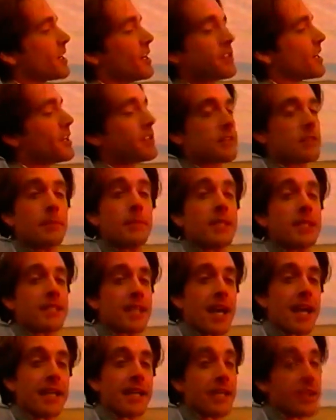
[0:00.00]
on custom
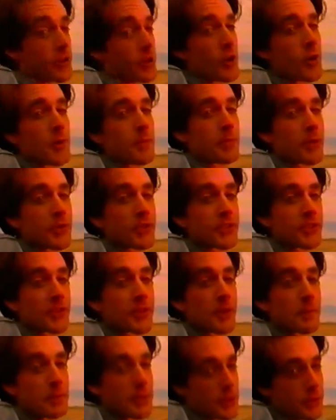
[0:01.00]
designing your own personal
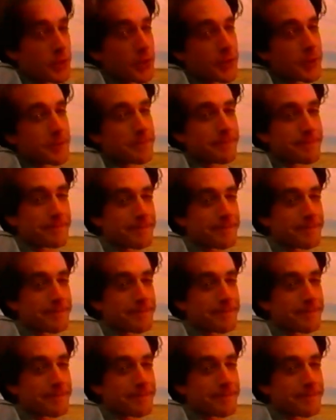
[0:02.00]
computer.